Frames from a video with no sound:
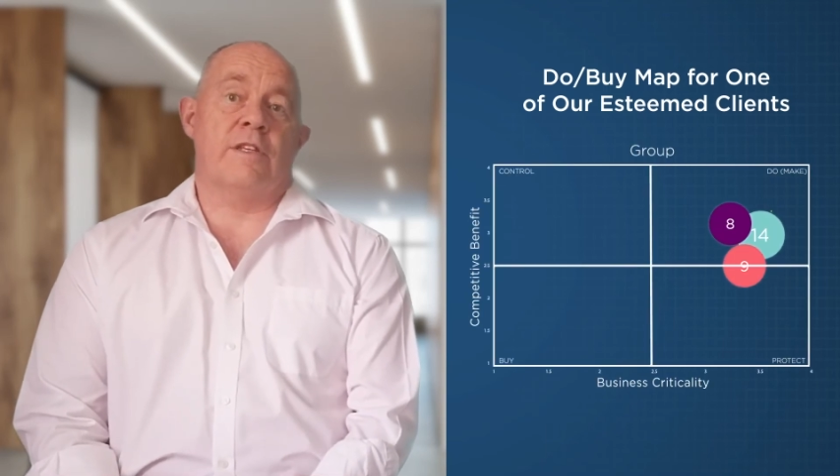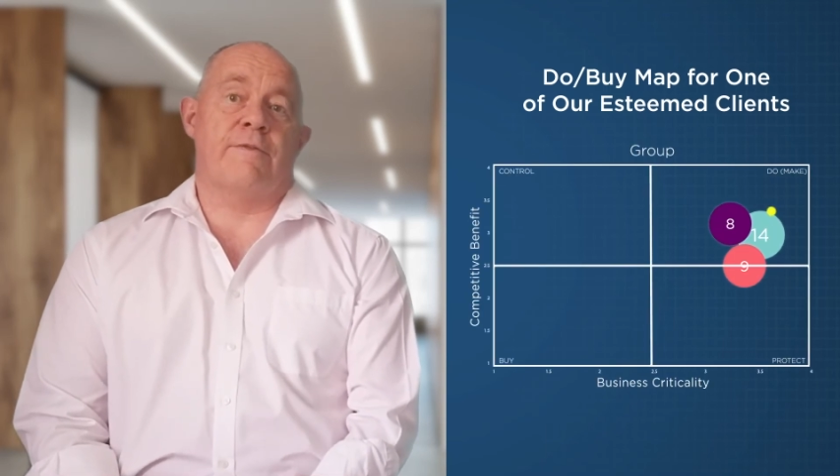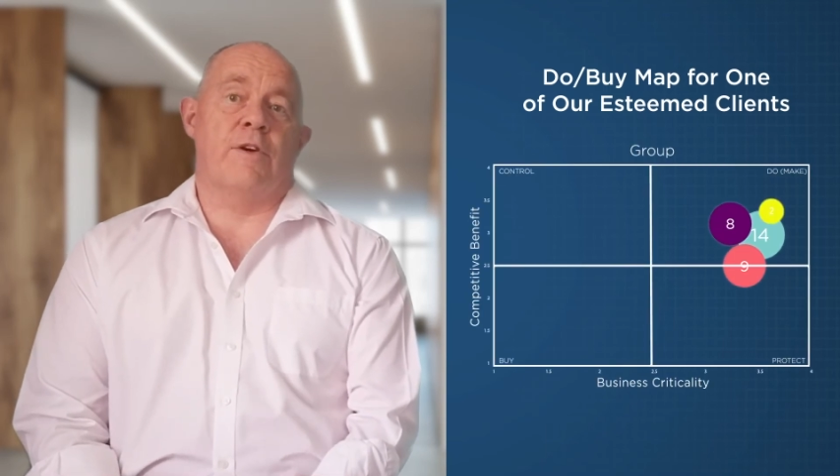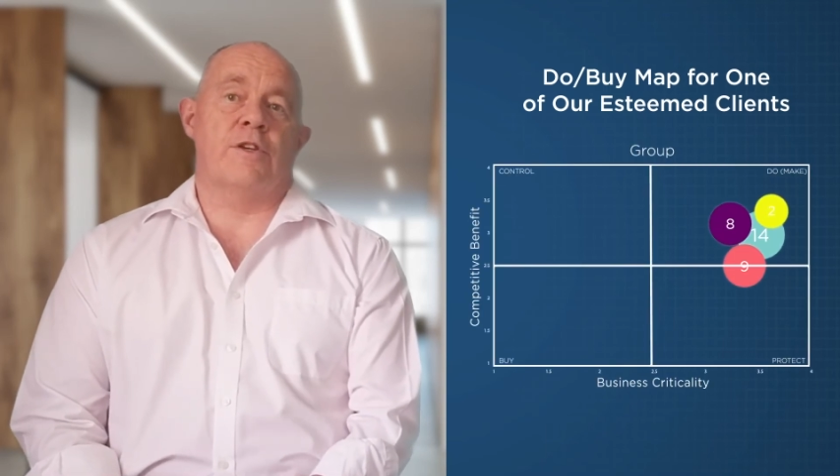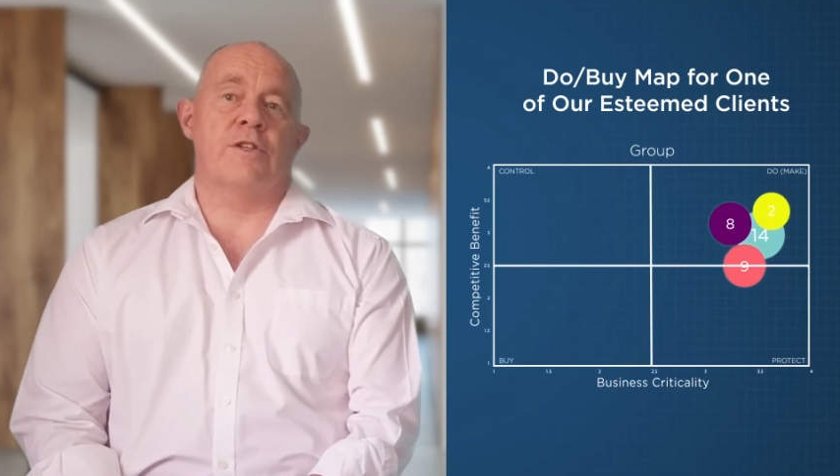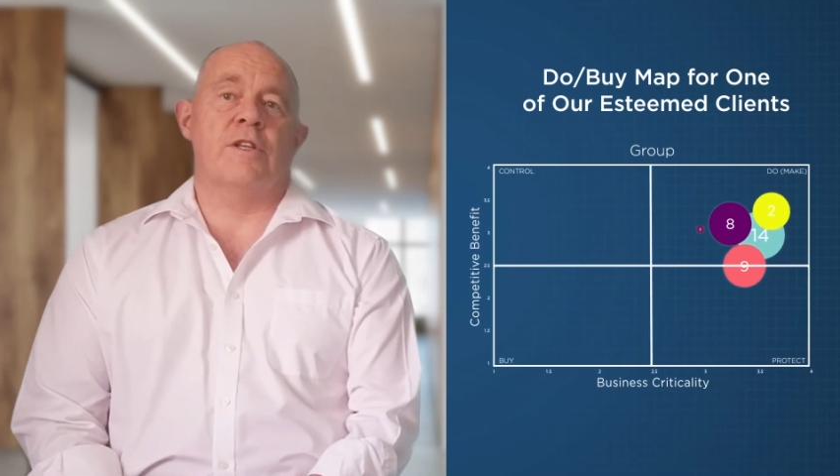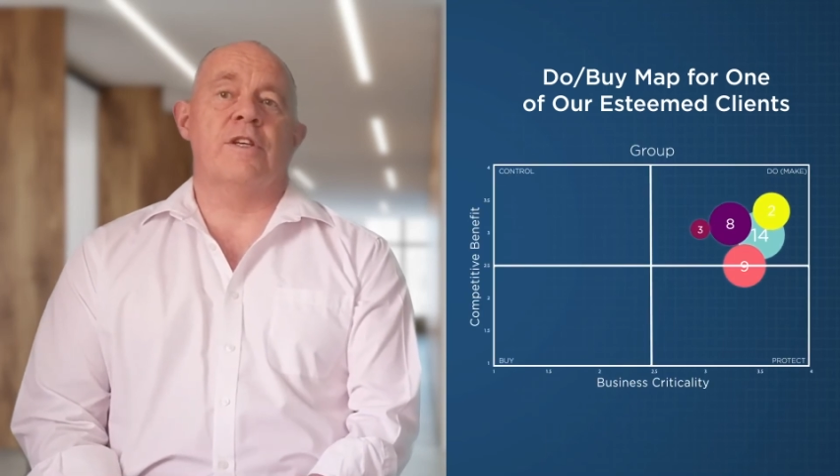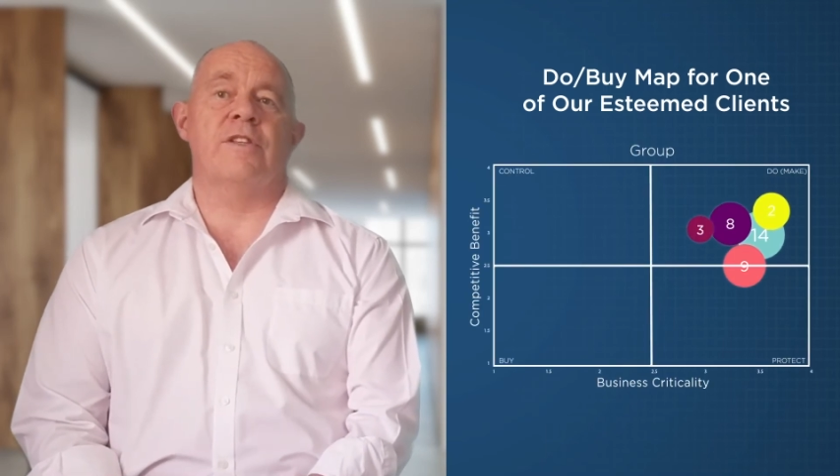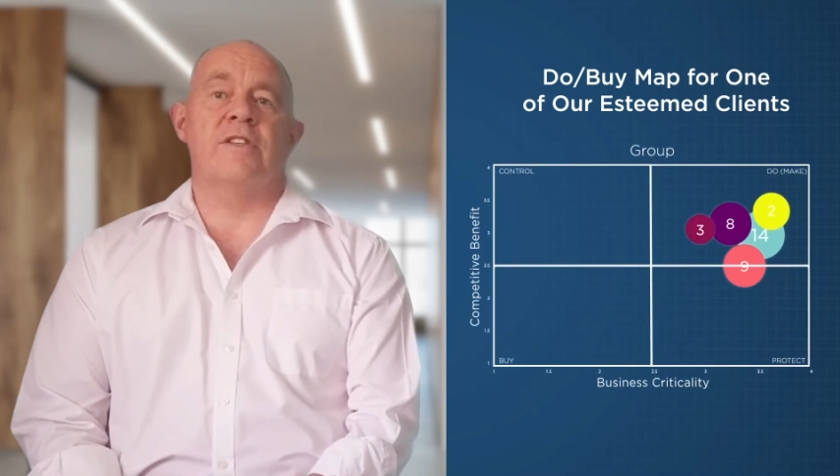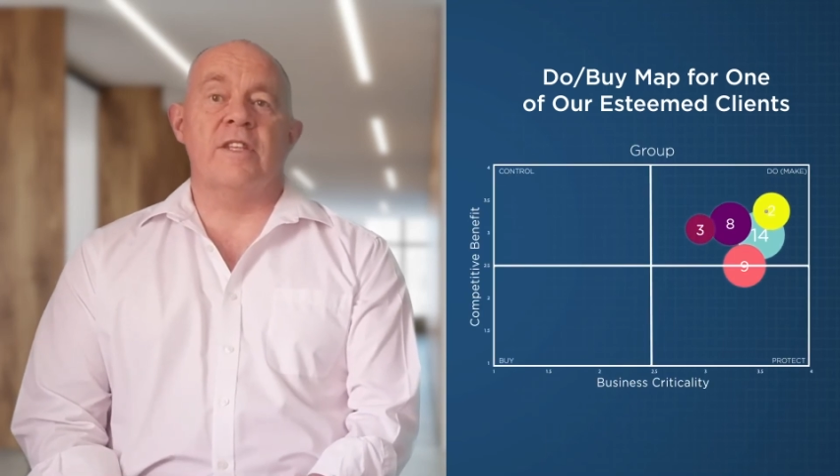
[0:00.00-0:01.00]
function
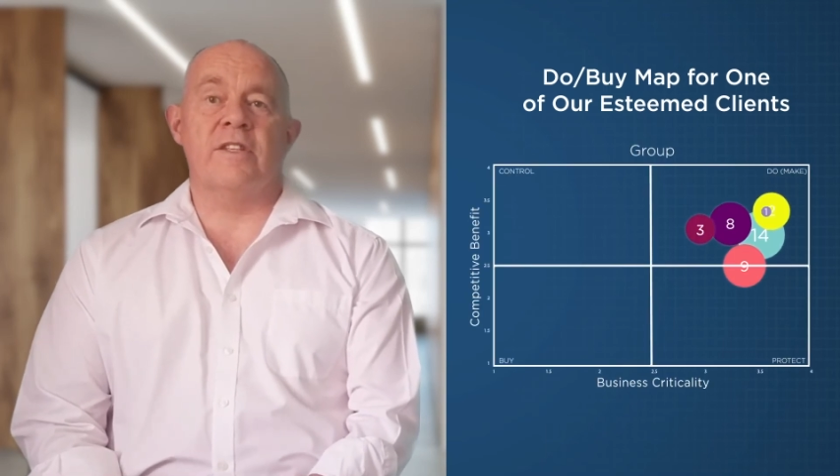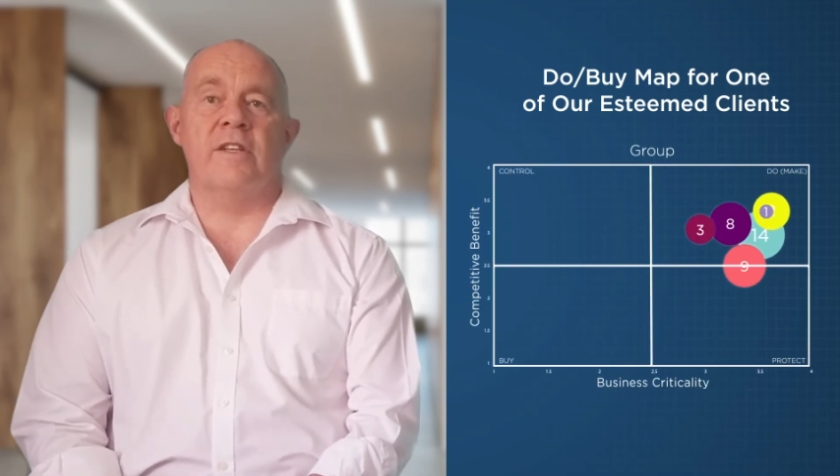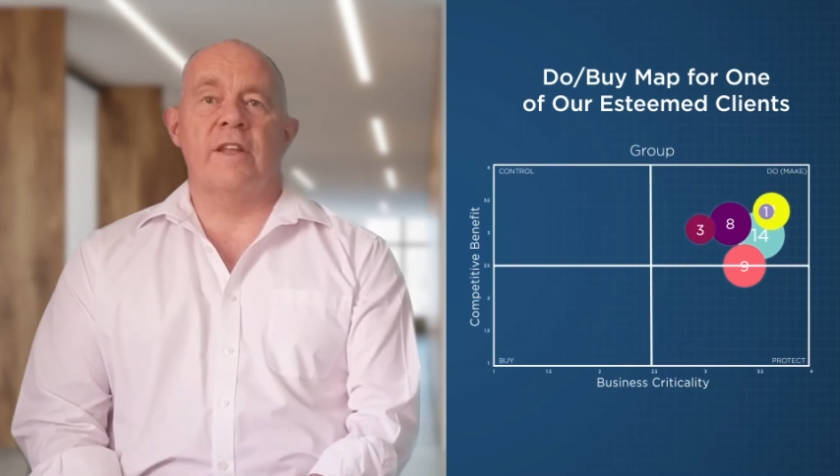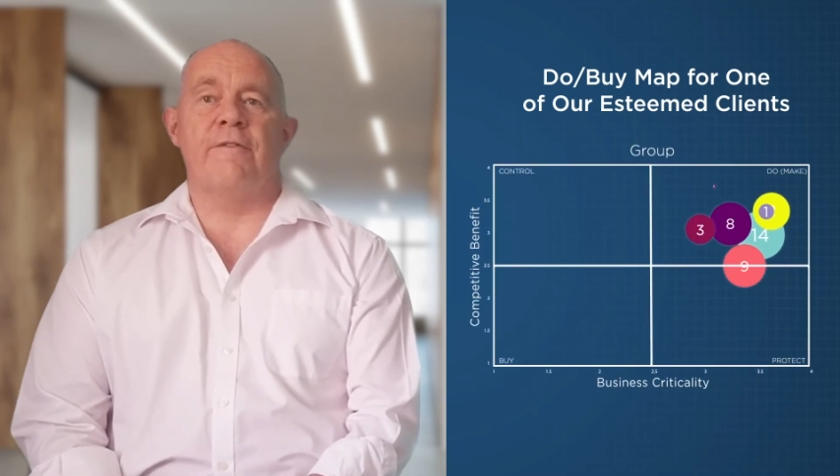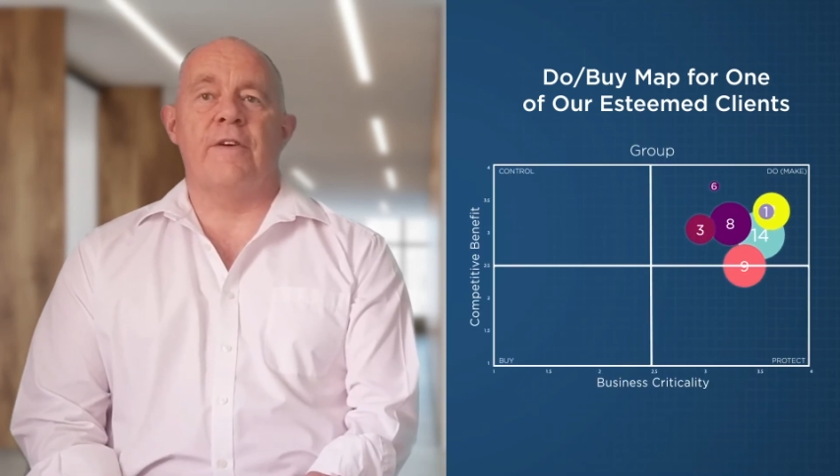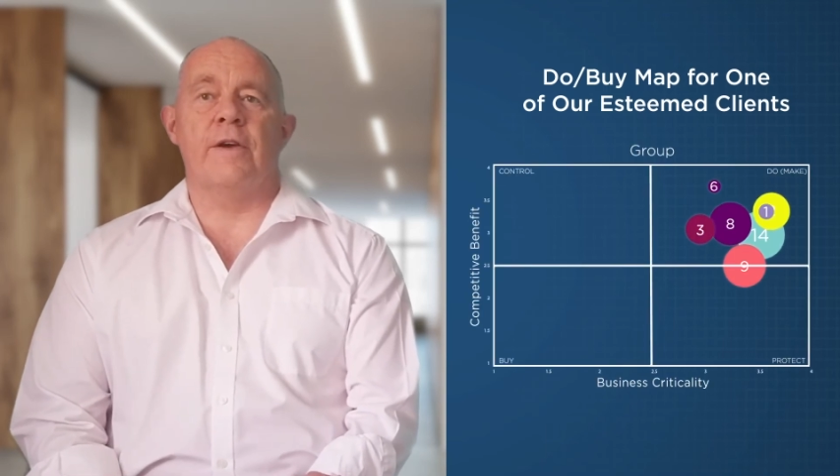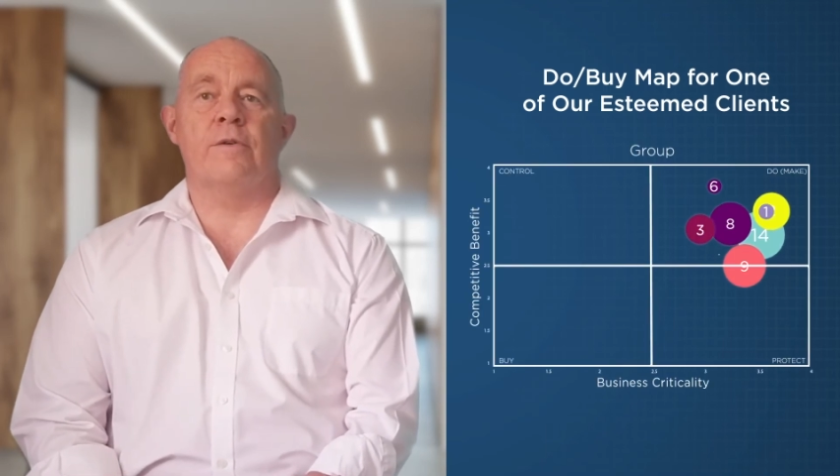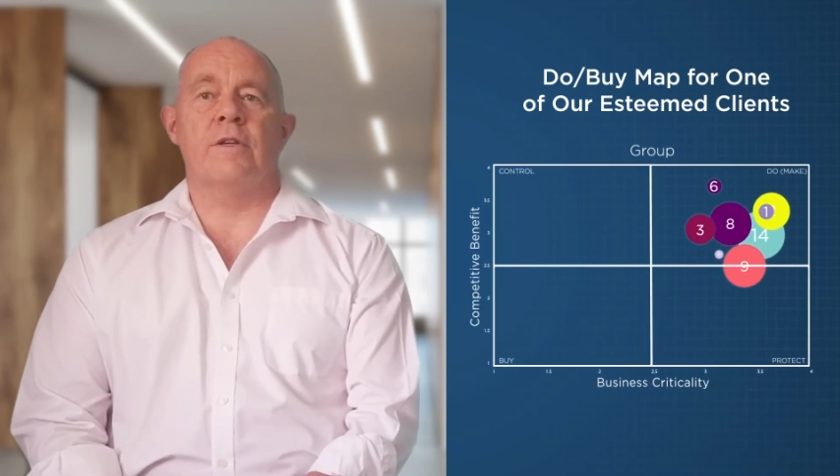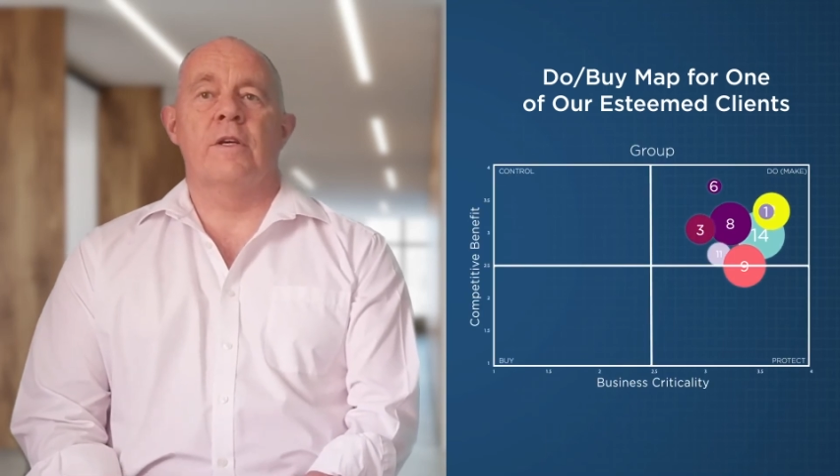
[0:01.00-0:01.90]
consistently failed